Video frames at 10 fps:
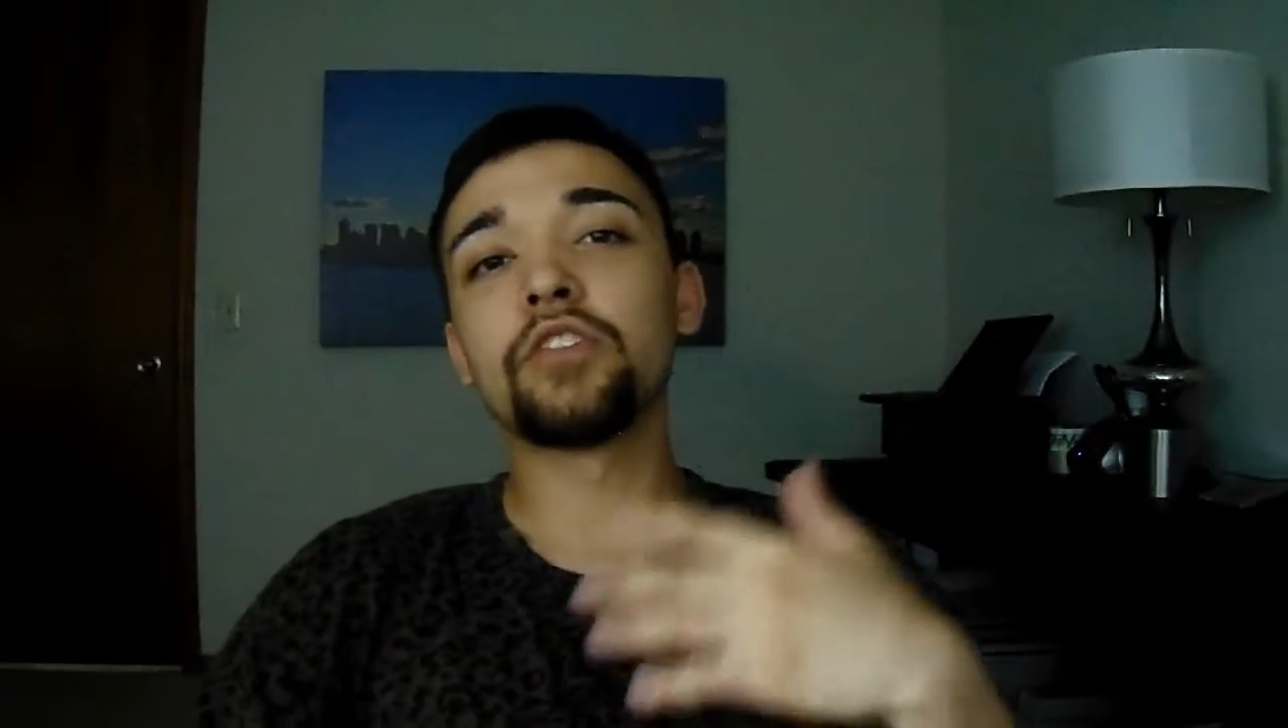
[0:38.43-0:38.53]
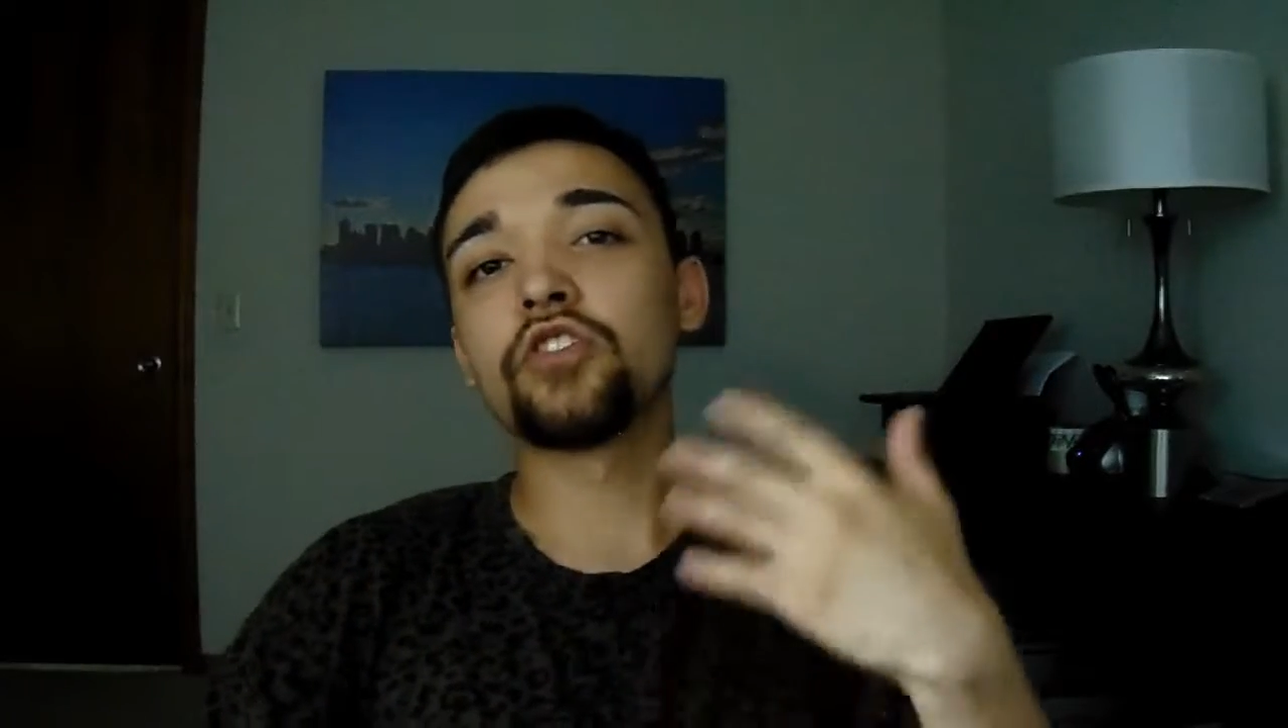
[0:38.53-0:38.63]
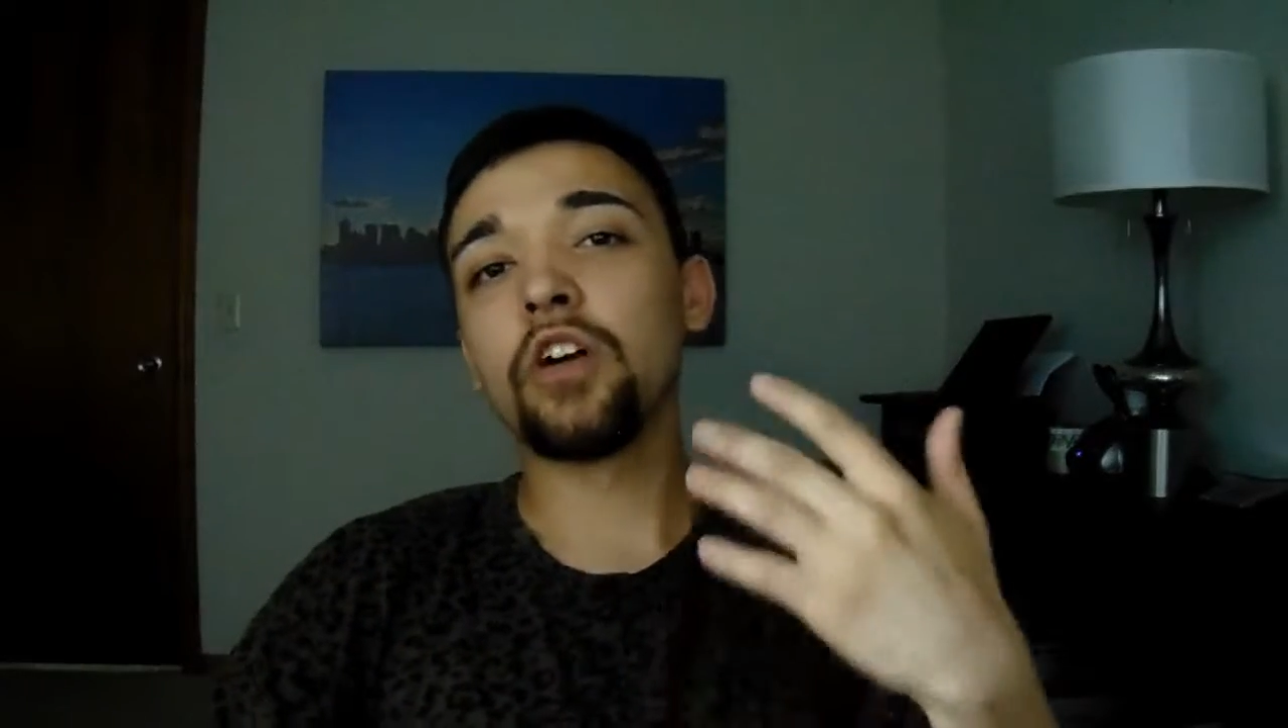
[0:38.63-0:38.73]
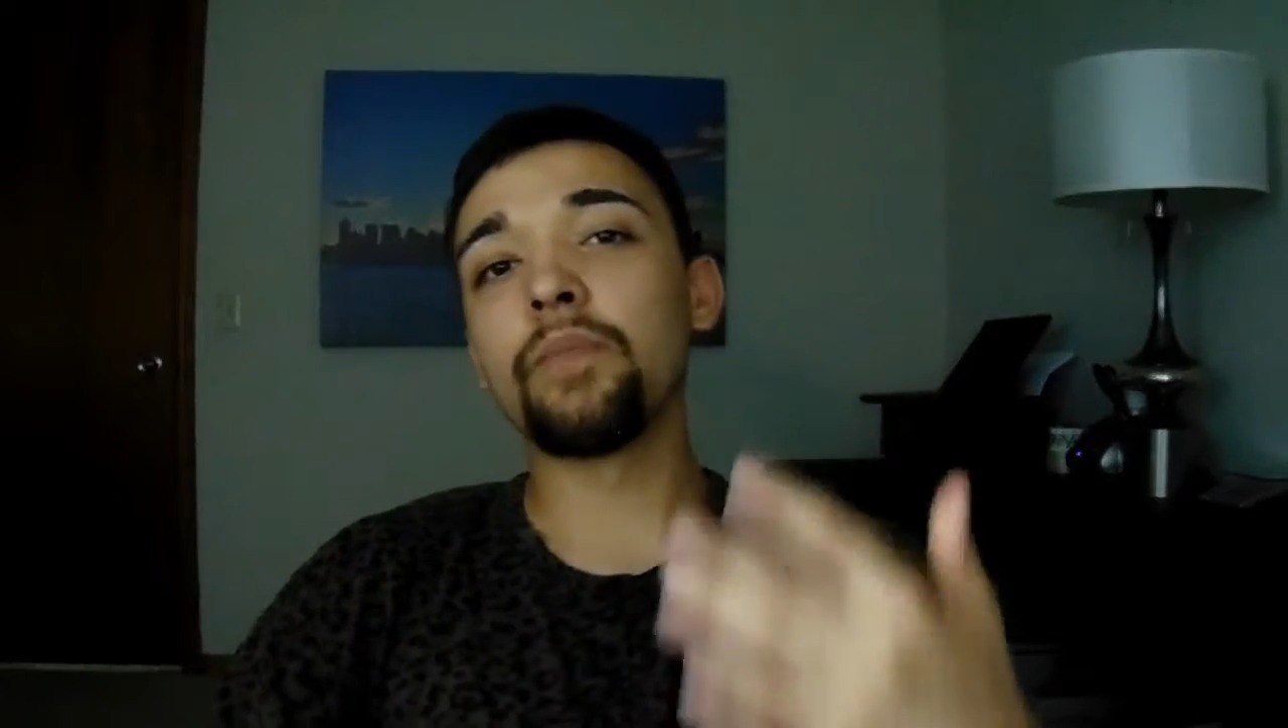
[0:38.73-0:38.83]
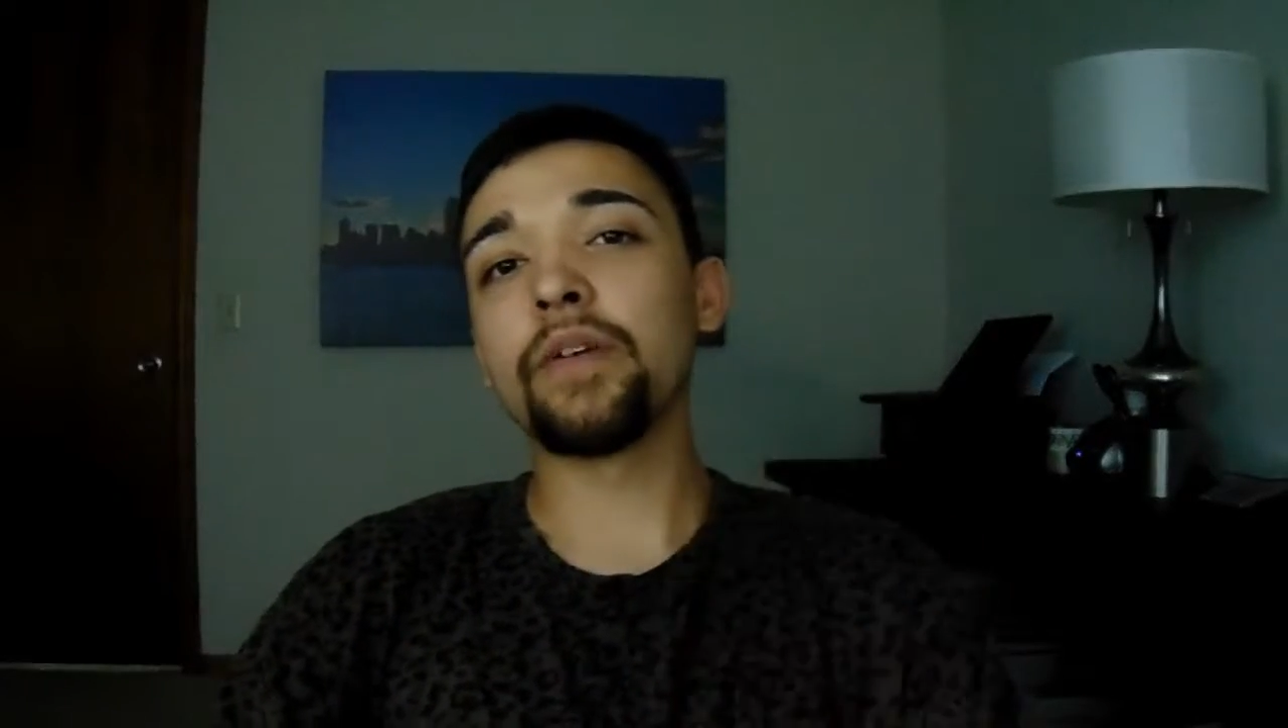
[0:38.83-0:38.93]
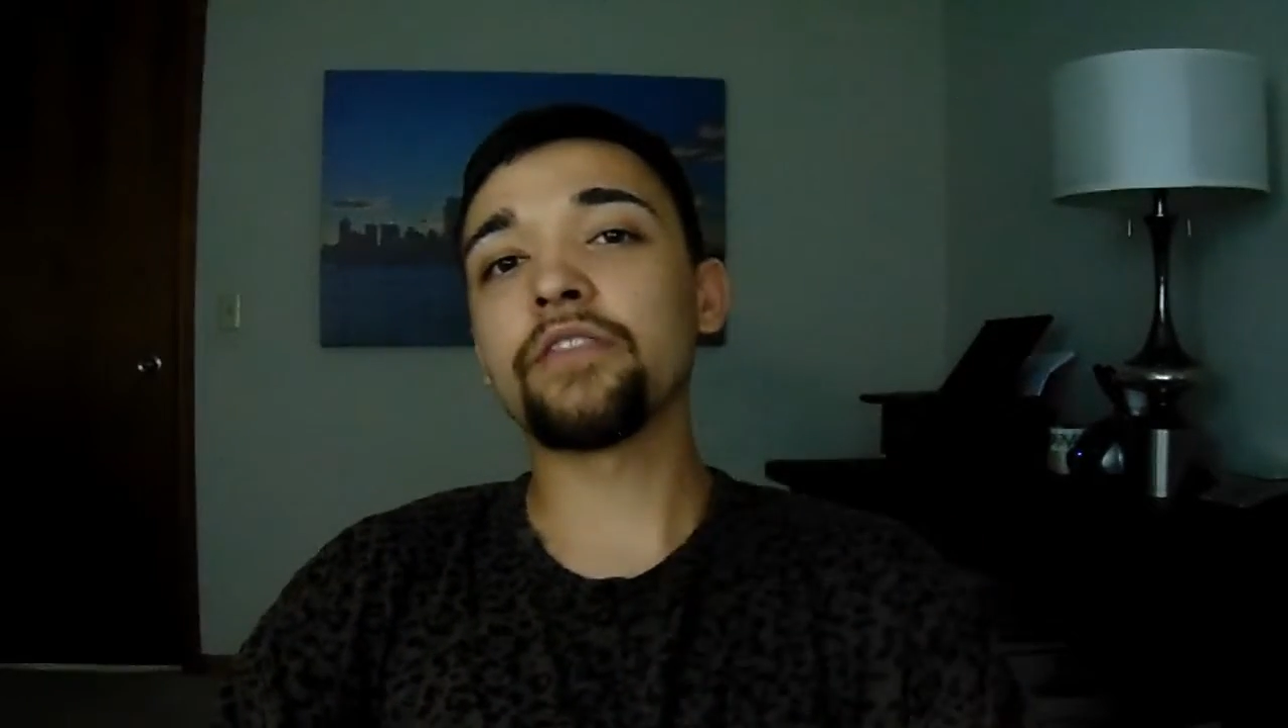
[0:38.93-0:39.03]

build your own